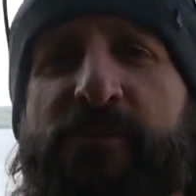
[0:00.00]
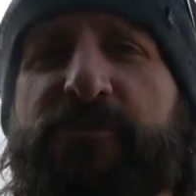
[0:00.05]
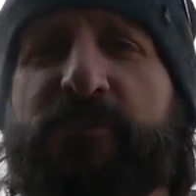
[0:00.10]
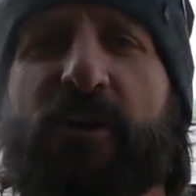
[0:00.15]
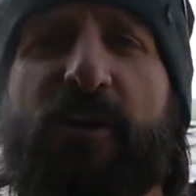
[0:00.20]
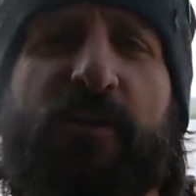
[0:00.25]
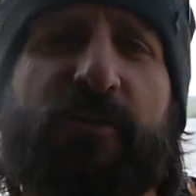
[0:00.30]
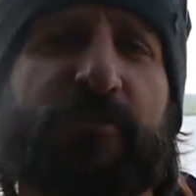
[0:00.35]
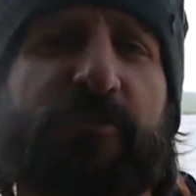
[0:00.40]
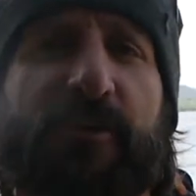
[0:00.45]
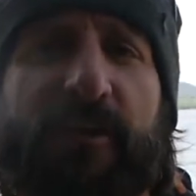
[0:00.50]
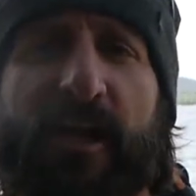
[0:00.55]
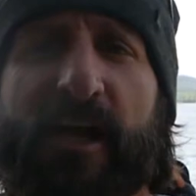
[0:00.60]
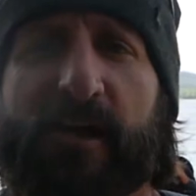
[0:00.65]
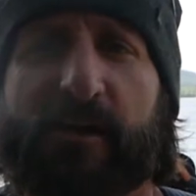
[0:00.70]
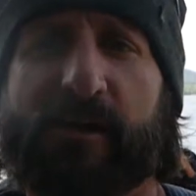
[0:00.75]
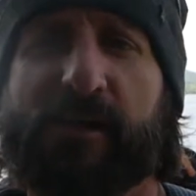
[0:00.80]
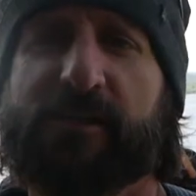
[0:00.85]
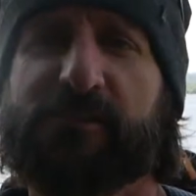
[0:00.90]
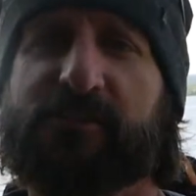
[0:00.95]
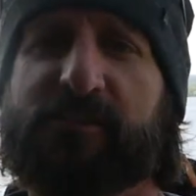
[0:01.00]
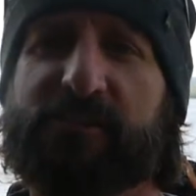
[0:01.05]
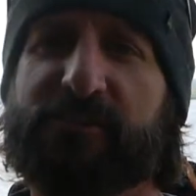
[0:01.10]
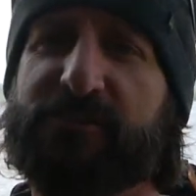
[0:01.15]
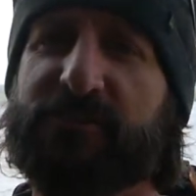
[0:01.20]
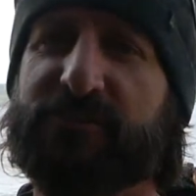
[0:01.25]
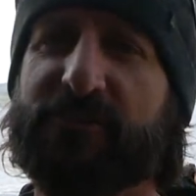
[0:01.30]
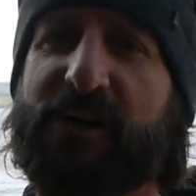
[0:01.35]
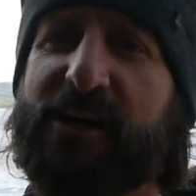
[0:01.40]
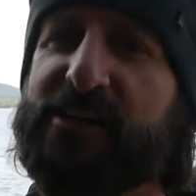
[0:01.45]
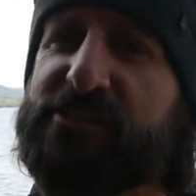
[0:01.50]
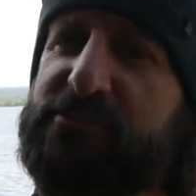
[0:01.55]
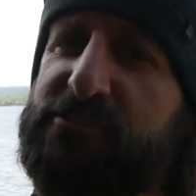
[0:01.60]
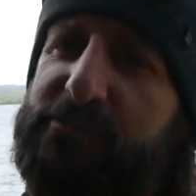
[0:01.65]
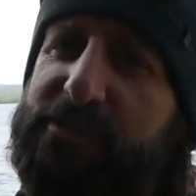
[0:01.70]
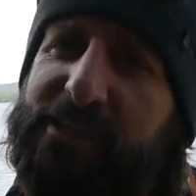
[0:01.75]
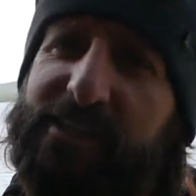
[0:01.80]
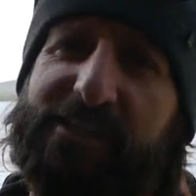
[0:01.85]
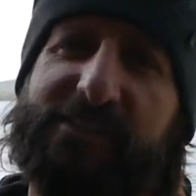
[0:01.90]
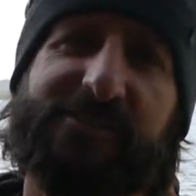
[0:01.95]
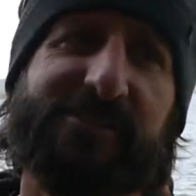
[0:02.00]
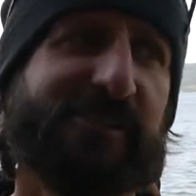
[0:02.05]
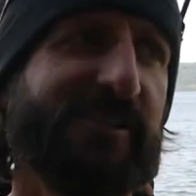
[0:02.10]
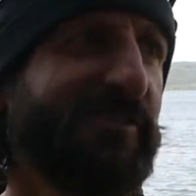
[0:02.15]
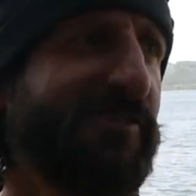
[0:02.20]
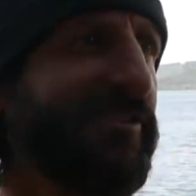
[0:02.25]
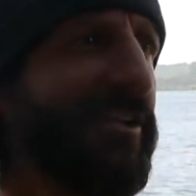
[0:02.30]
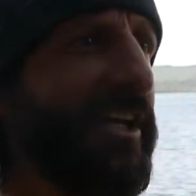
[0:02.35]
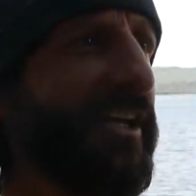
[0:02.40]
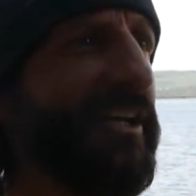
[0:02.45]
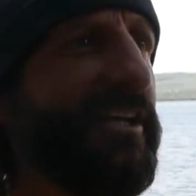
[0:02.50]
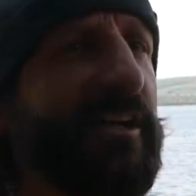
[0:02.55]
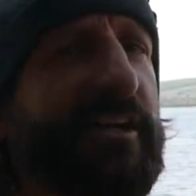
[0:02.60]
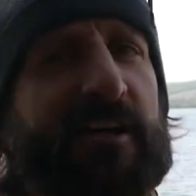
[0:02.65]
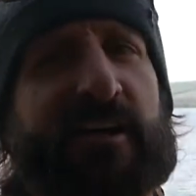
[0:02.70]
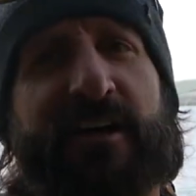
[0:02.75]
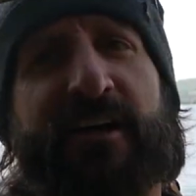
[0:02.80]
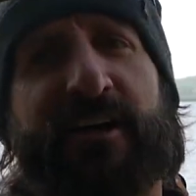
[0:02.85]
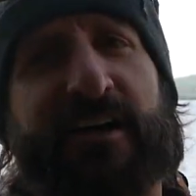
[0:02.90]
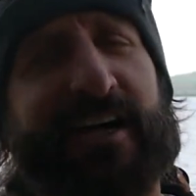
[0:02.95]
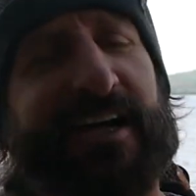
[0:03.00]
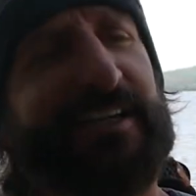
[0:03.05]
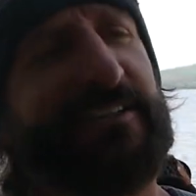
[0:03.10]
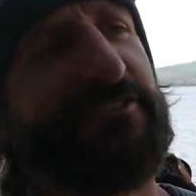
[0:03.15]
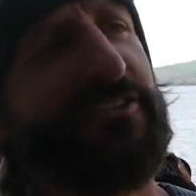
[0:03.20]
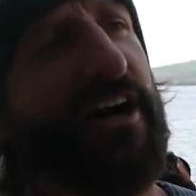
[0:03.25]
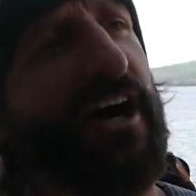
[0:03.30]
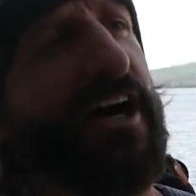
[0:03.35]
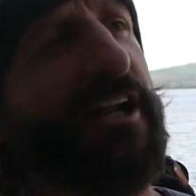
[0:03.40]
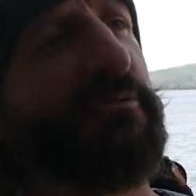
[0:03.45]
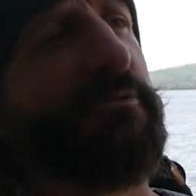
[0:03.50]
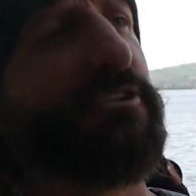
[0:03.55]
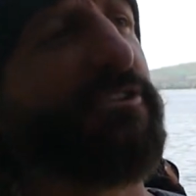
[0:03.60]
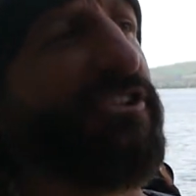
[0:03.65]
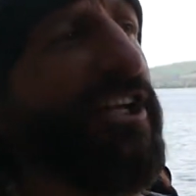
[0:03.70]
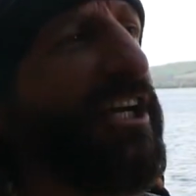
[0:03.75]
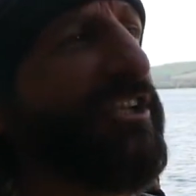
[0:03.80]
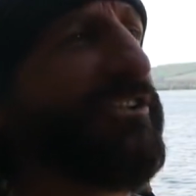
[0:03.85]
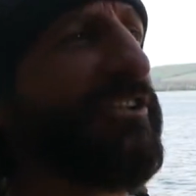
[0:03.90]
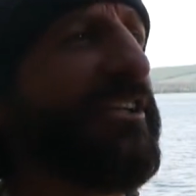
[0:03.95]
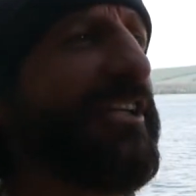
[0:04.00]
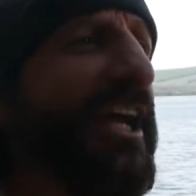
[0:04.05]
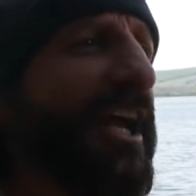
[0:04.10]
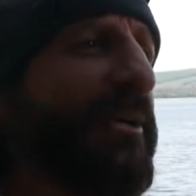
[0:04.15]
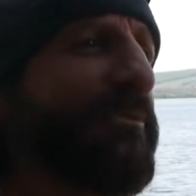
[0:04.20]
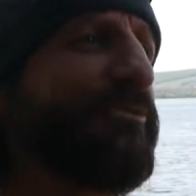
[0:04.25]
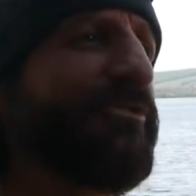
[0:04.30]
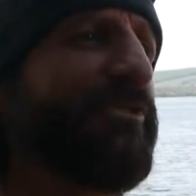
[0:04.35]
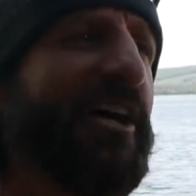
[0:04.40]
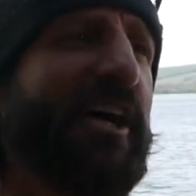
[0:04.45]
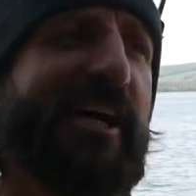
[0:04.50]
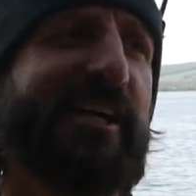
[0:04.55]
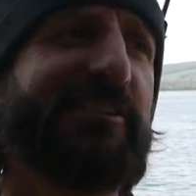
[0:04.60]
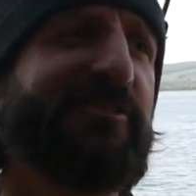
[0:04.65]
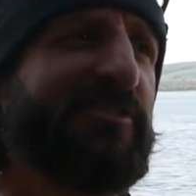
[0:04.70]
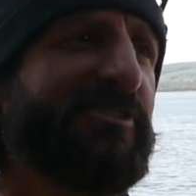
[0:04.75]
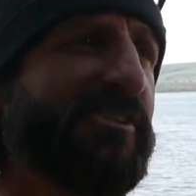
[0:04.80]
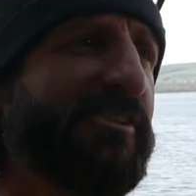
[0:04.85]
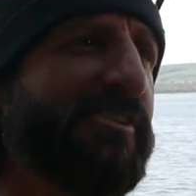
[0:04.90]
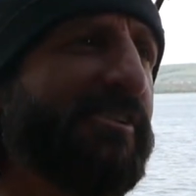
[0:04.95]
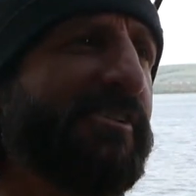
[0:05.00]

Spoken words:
So yeah, this is awesome, man. It's like, hey Todd, are we changing campsites?